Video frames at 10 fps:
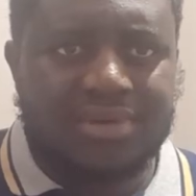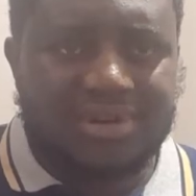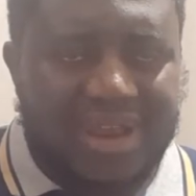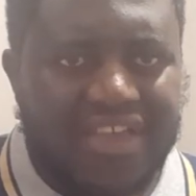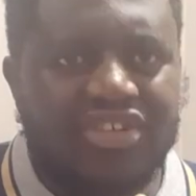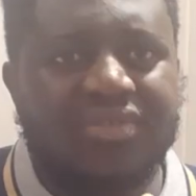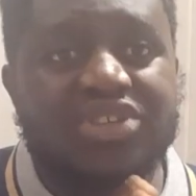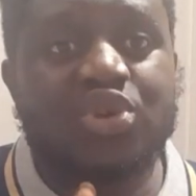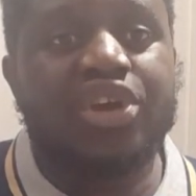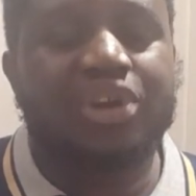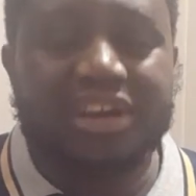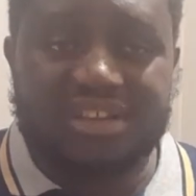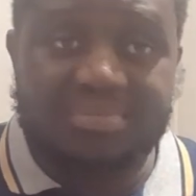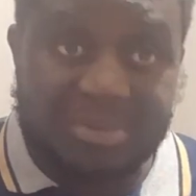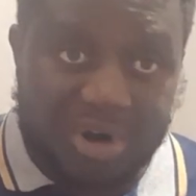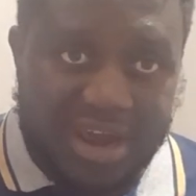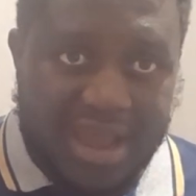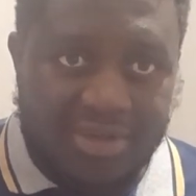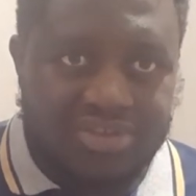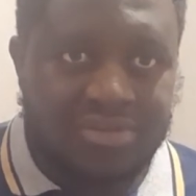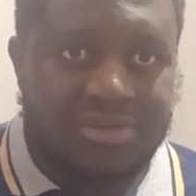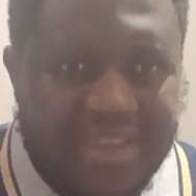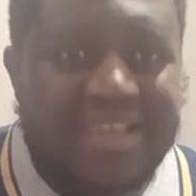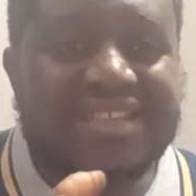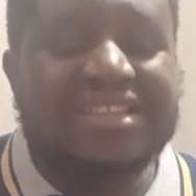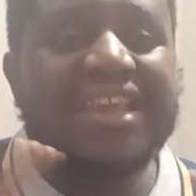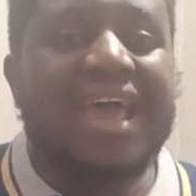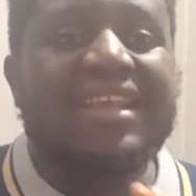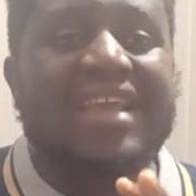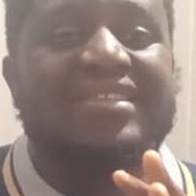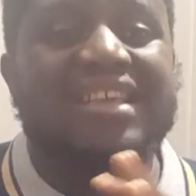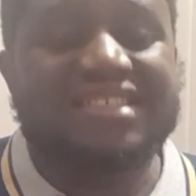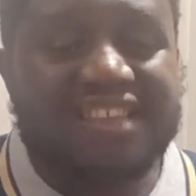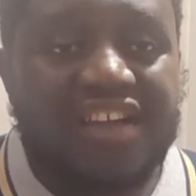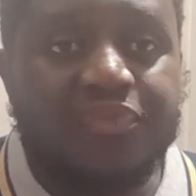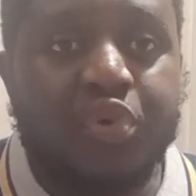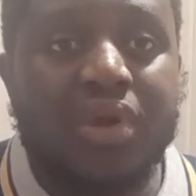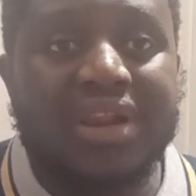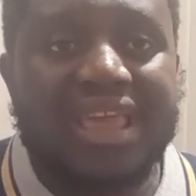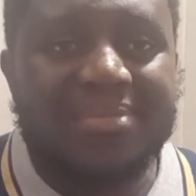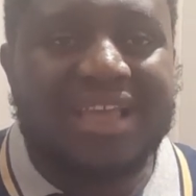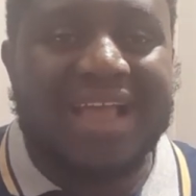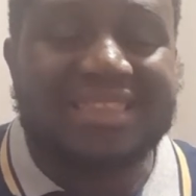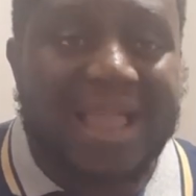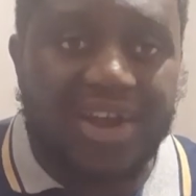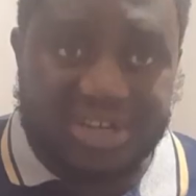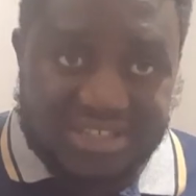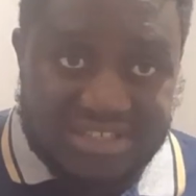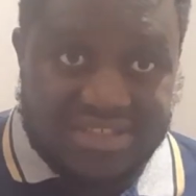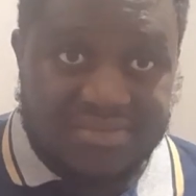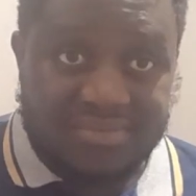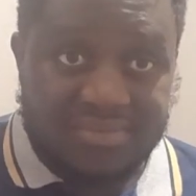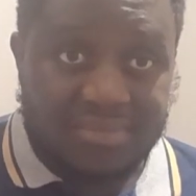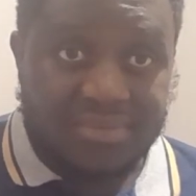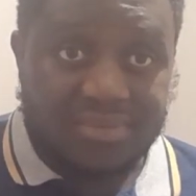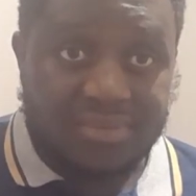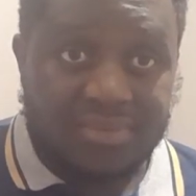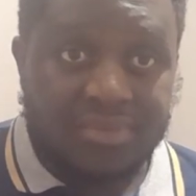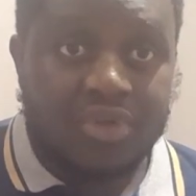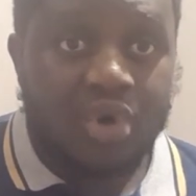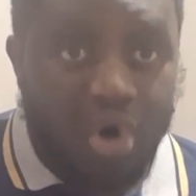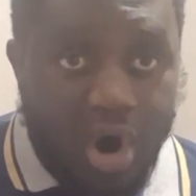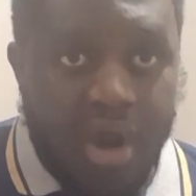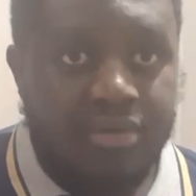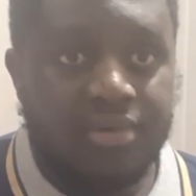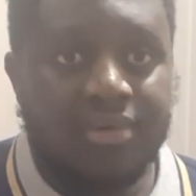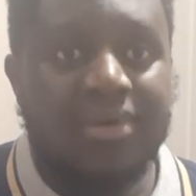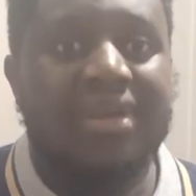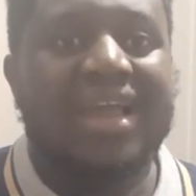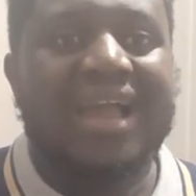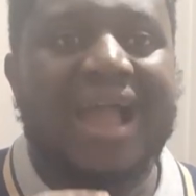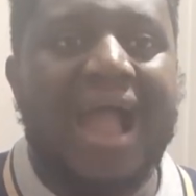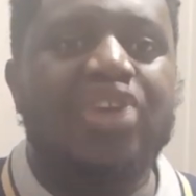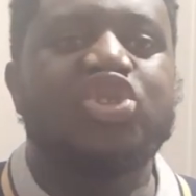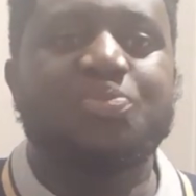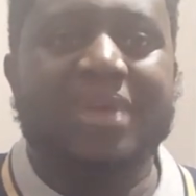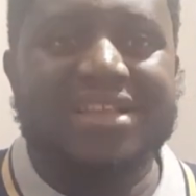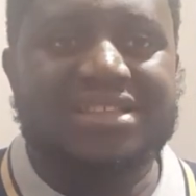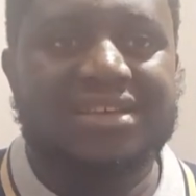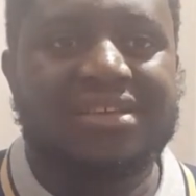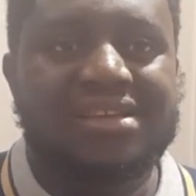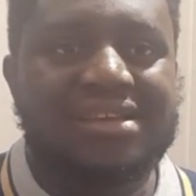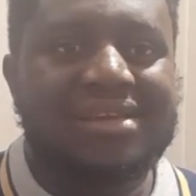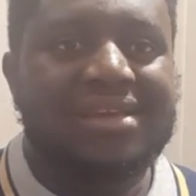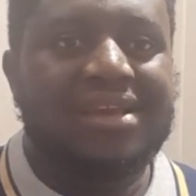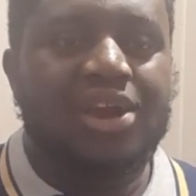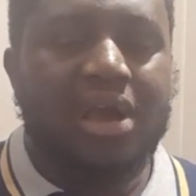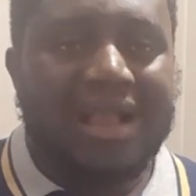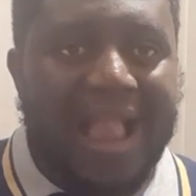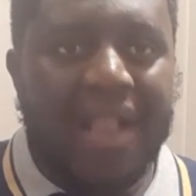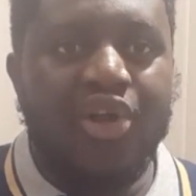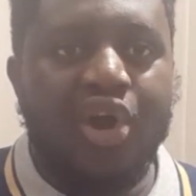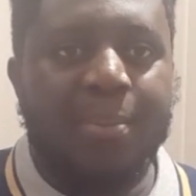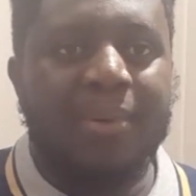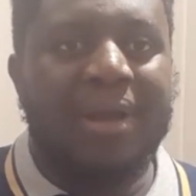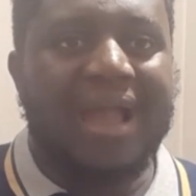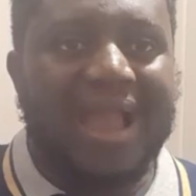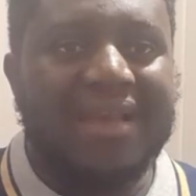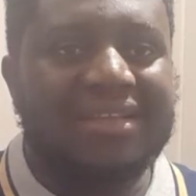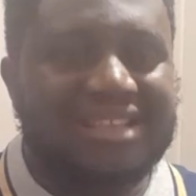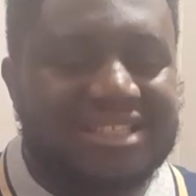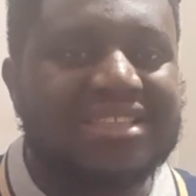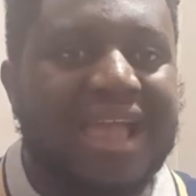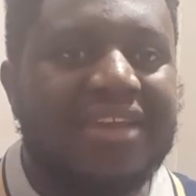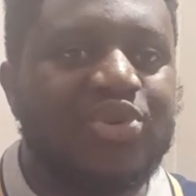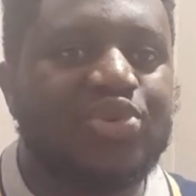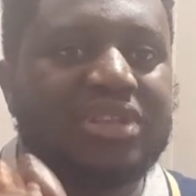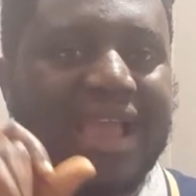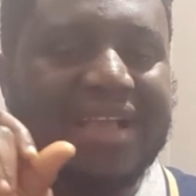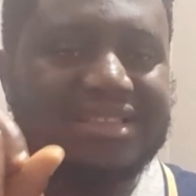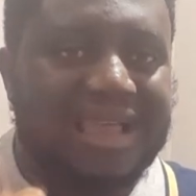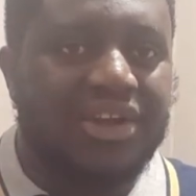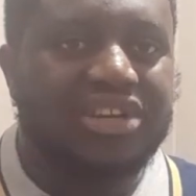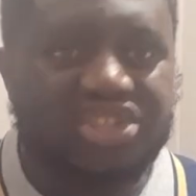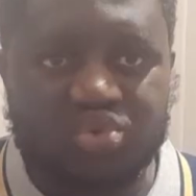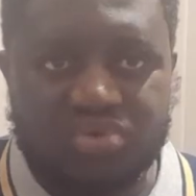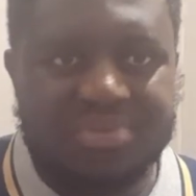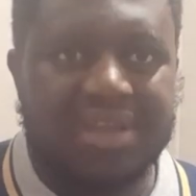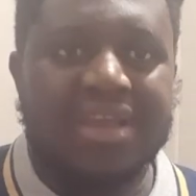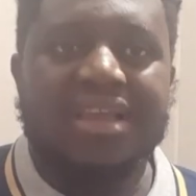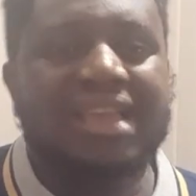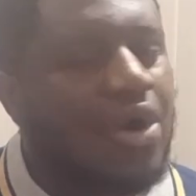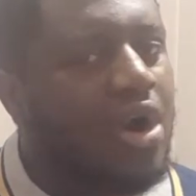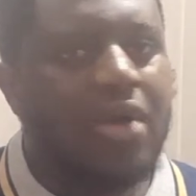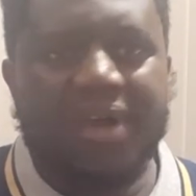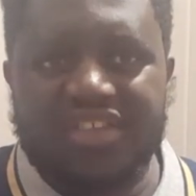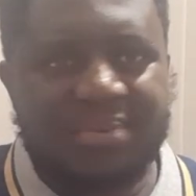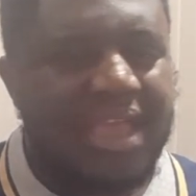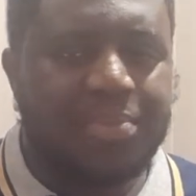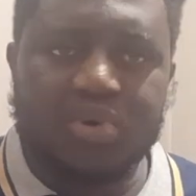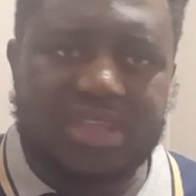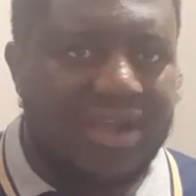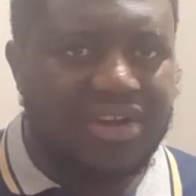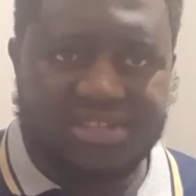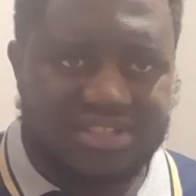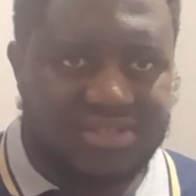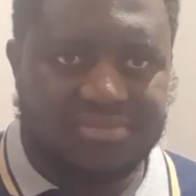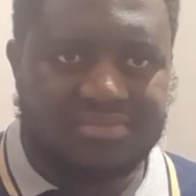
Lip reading: that's always going on in the Big Brother house. It's either there's a self-proclaimed antagonist or housemate gang up and decide who the antagonist will be. There'll always be a protagonist.